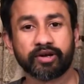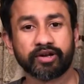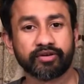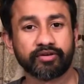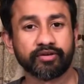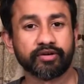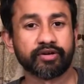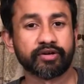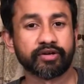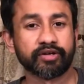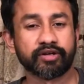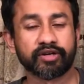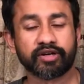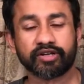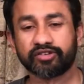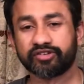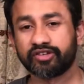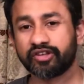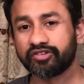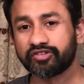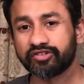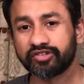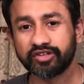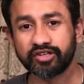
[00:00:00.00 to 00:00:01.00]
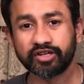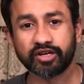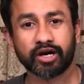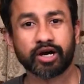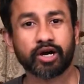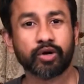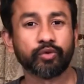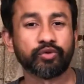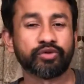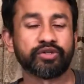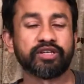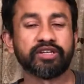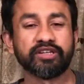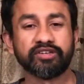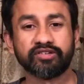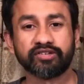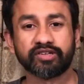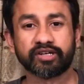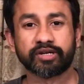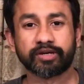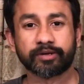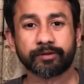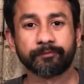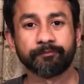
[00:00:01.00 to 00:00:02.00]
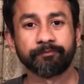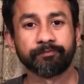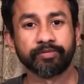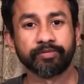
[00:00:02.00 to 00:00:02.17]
career and then see how things are.